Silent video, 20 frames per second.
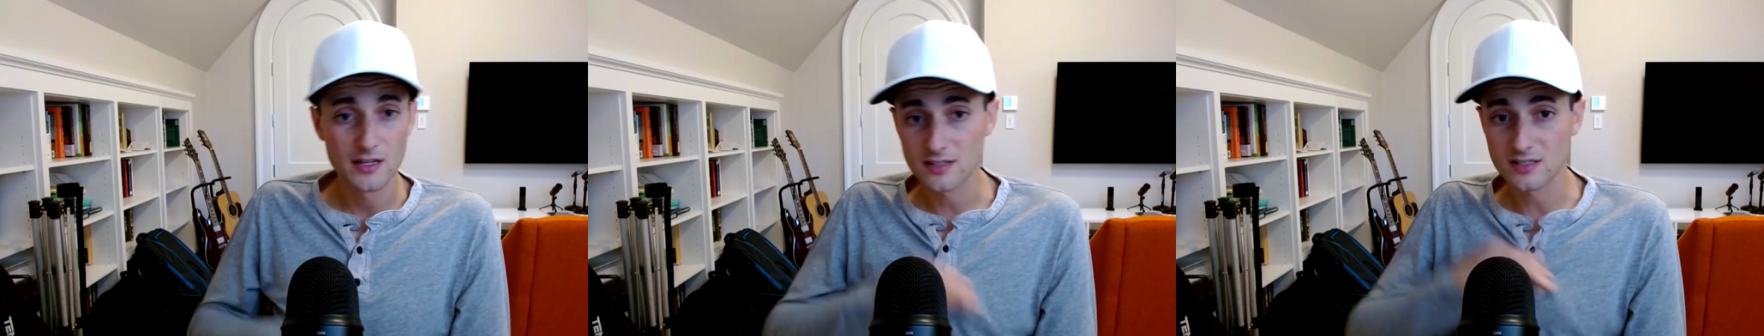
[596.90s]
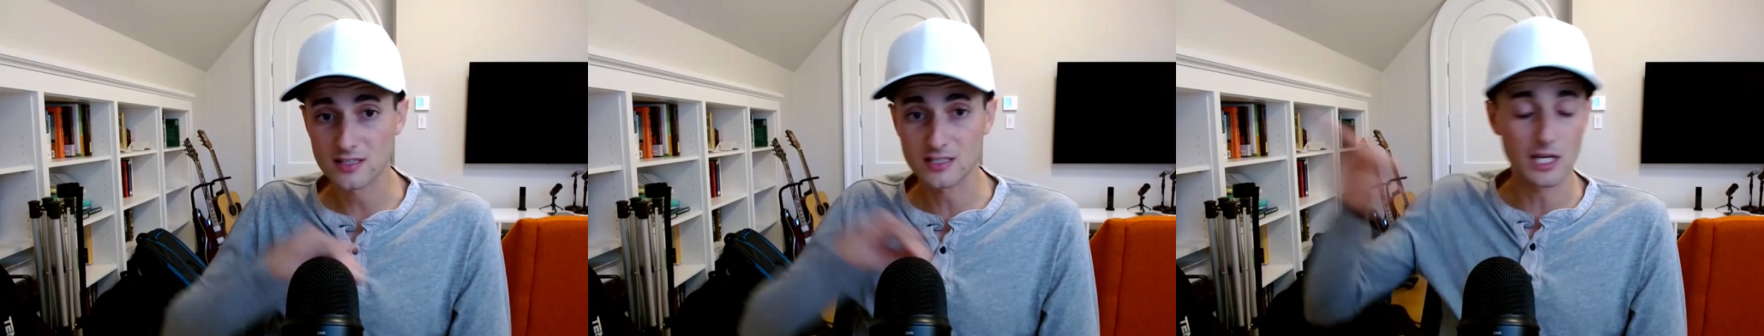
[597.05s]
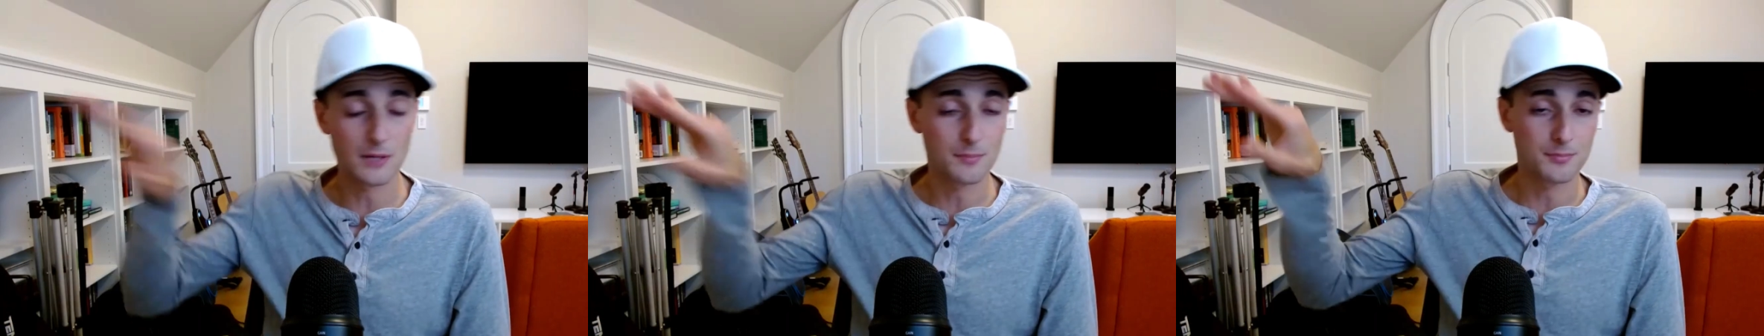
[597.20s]

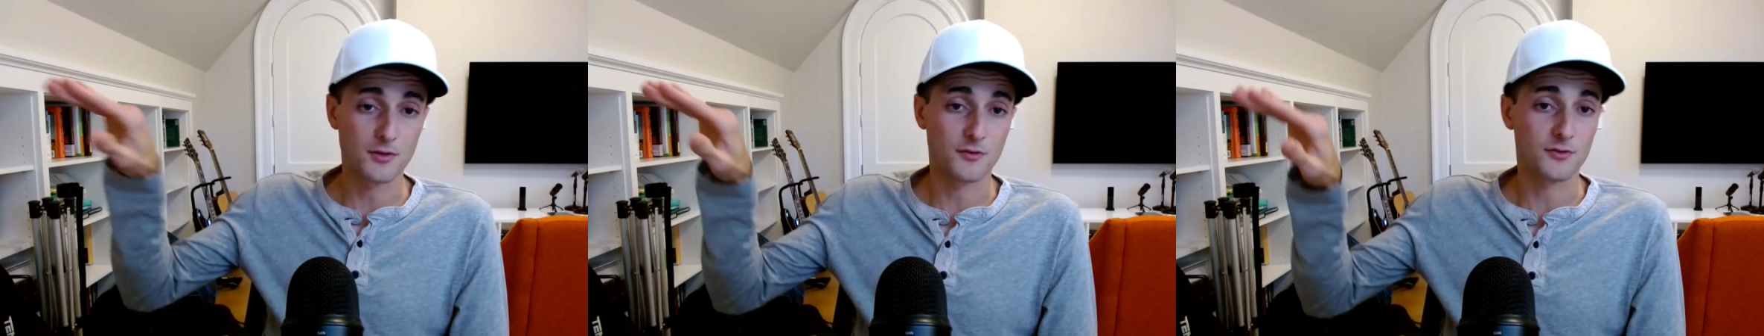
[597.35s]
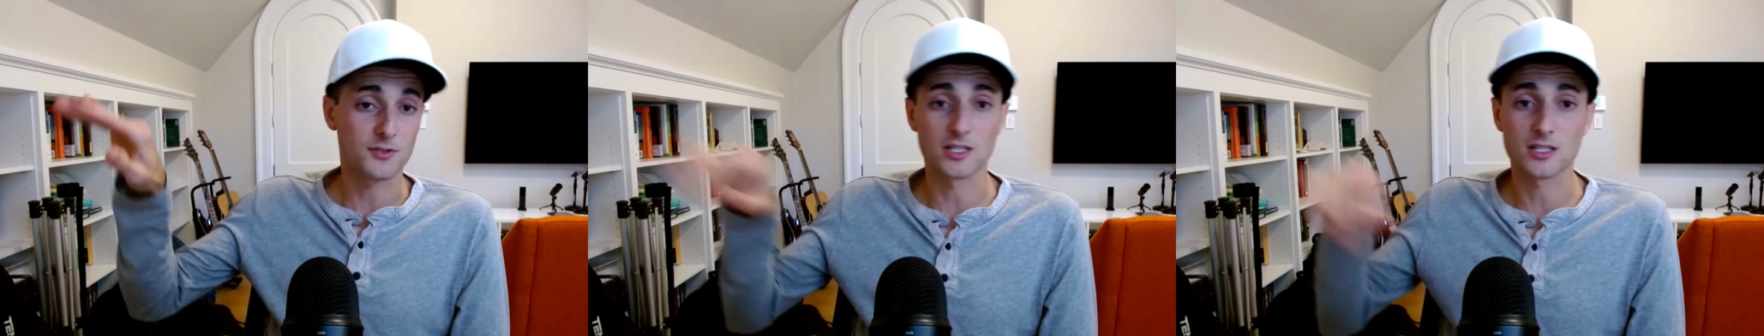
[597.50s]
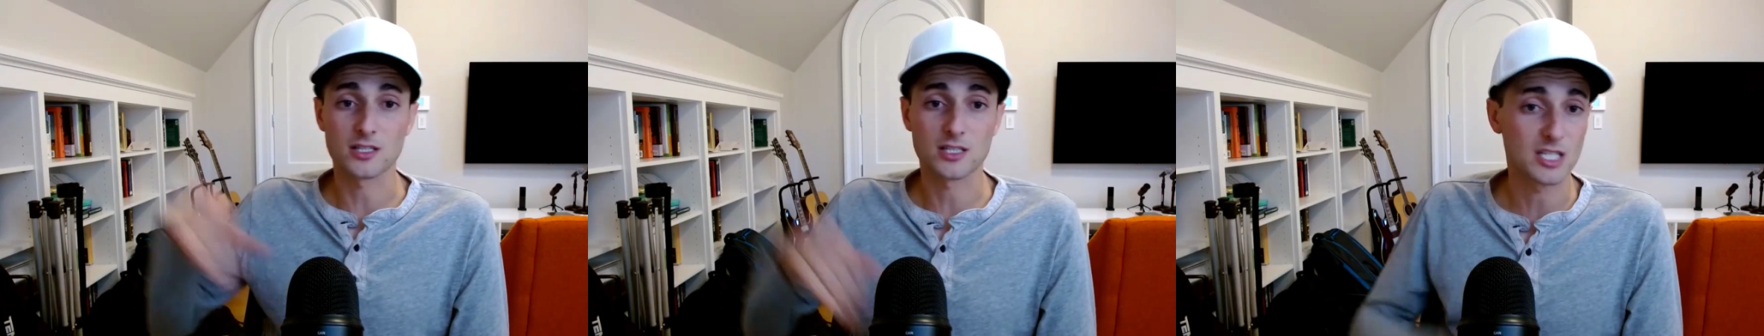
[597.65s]
skip the
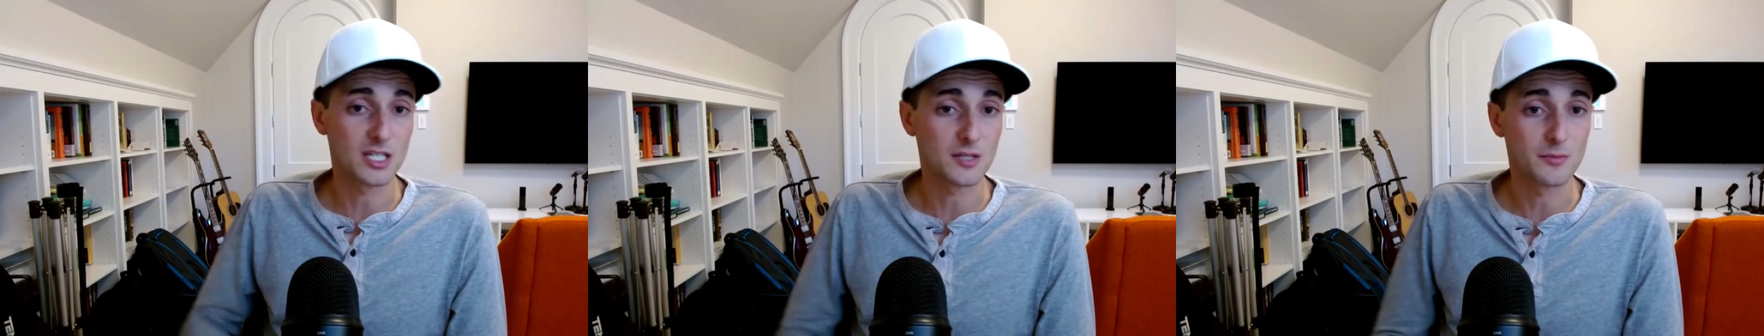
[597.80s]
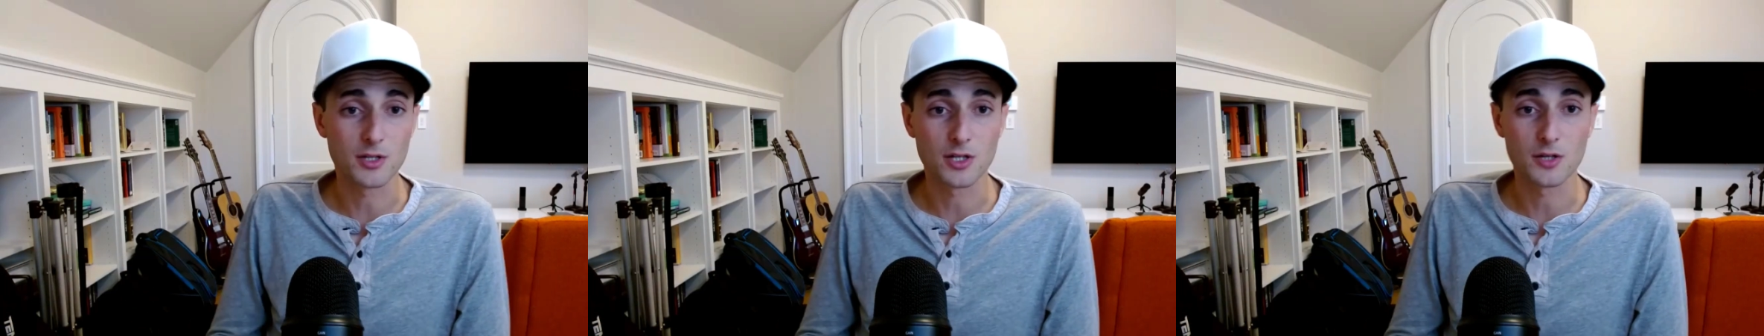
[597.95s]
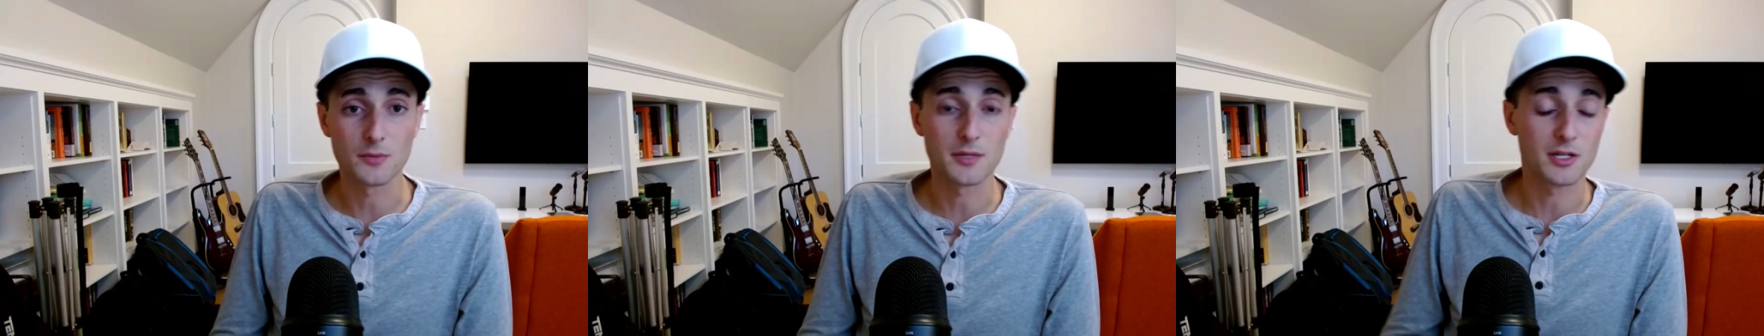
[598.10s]
16
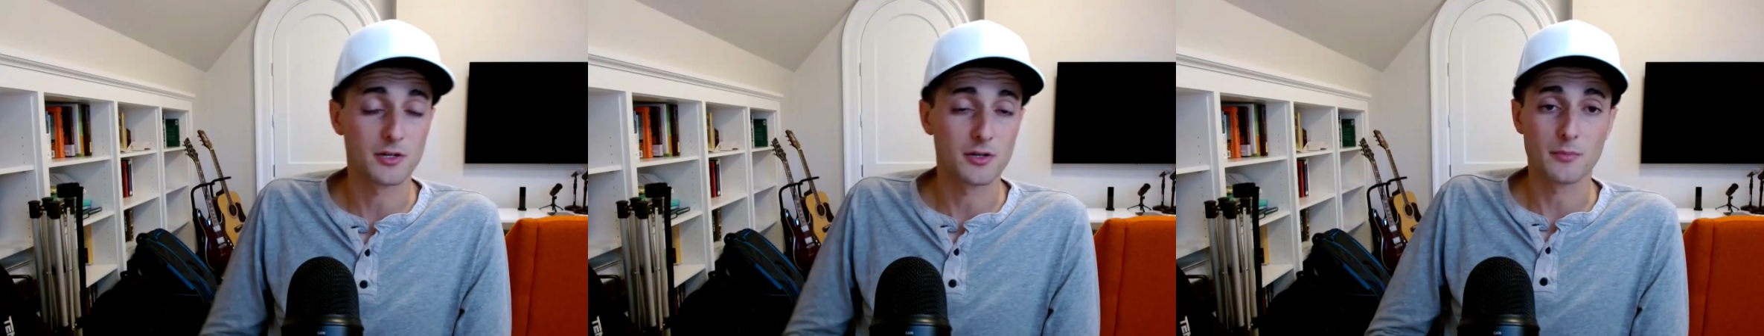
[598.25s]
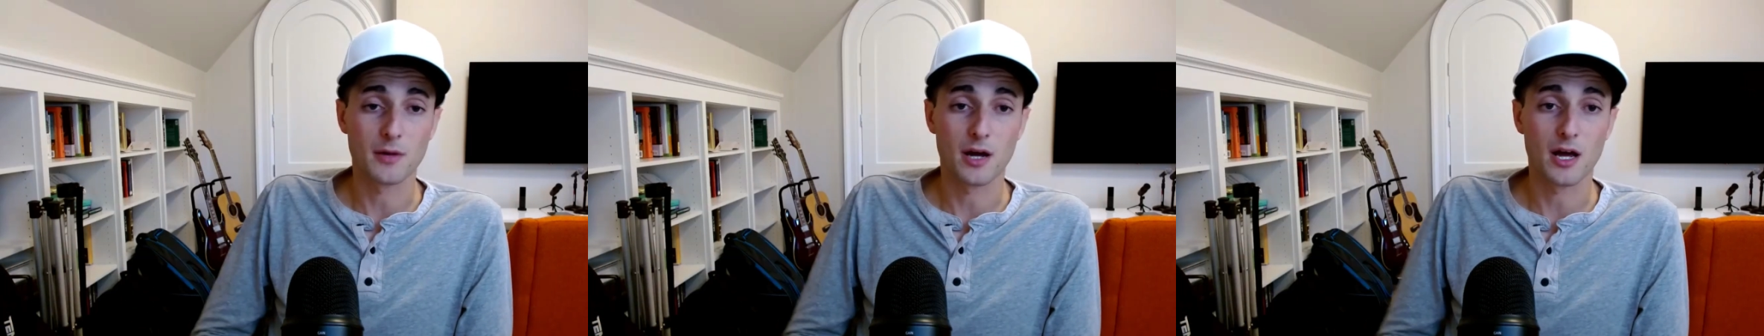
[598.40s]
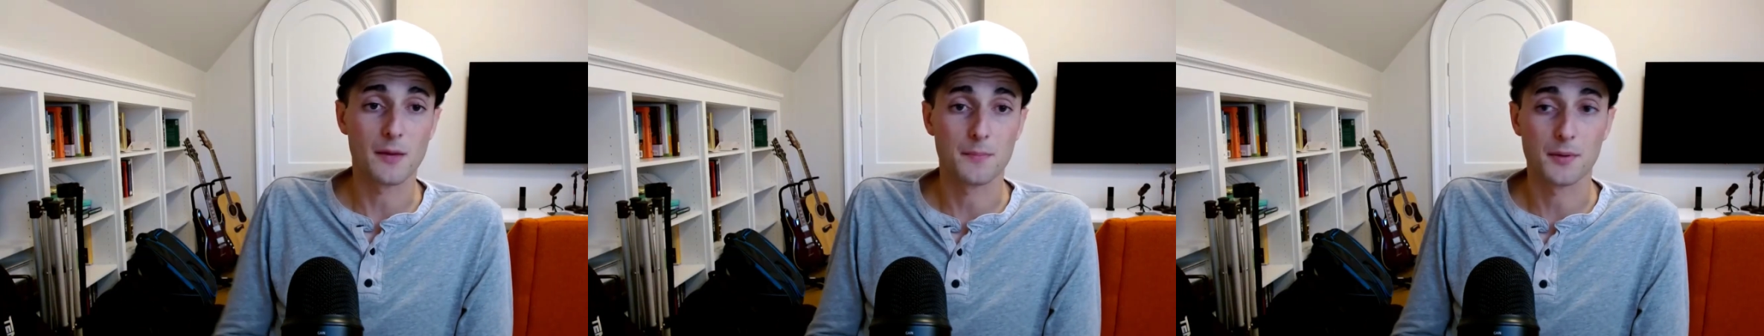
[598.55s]
millimeter, in
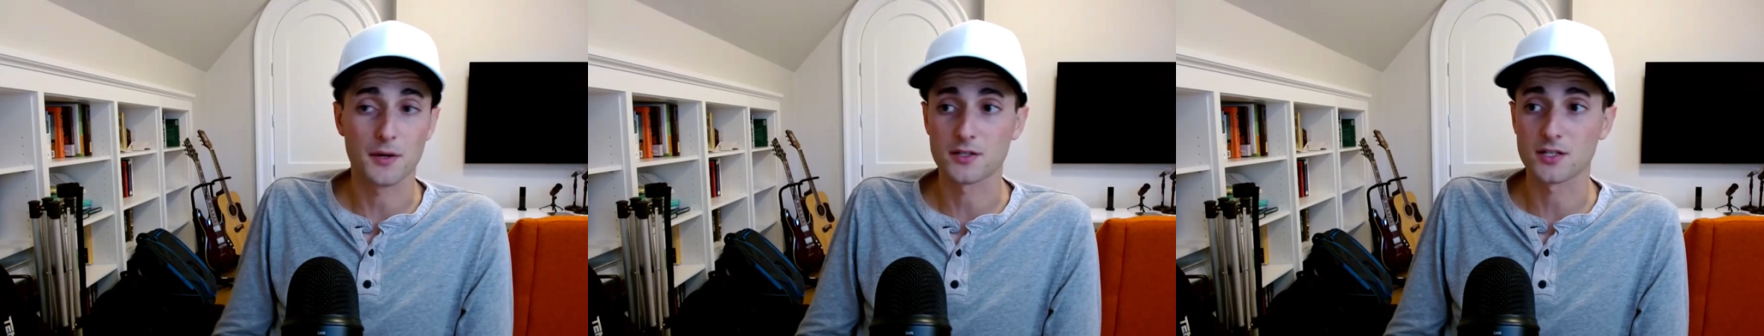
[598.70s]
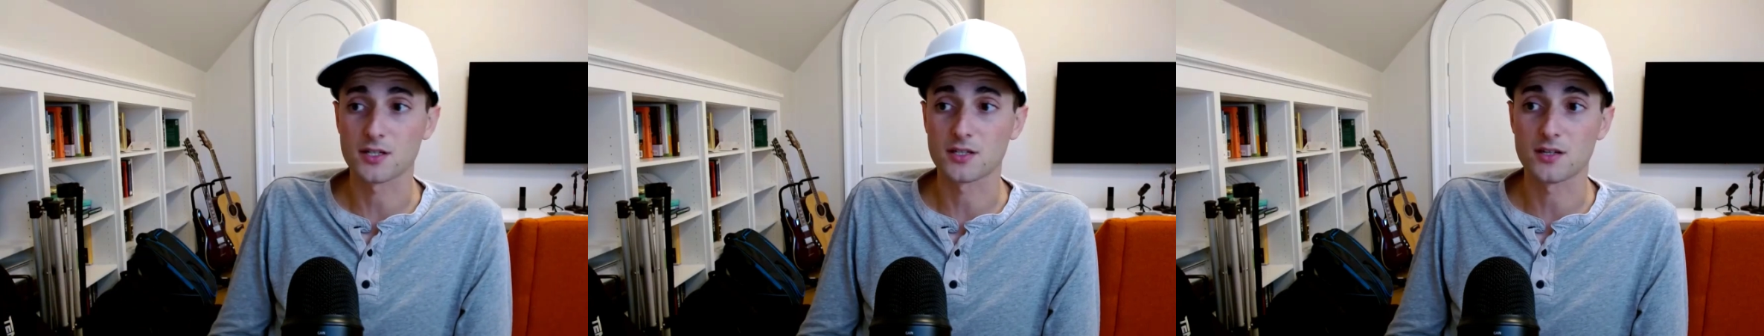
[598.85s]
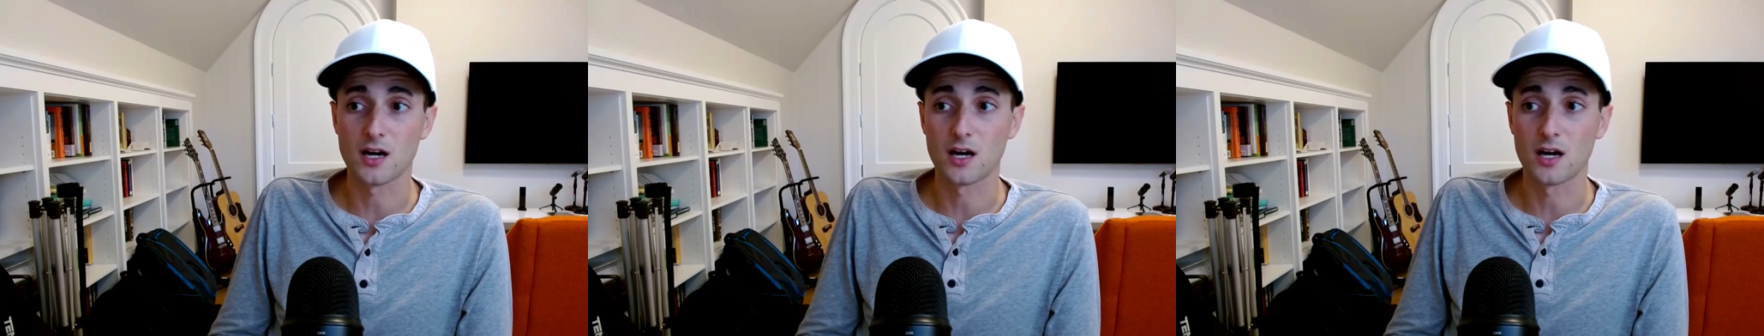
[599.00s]
my opinion,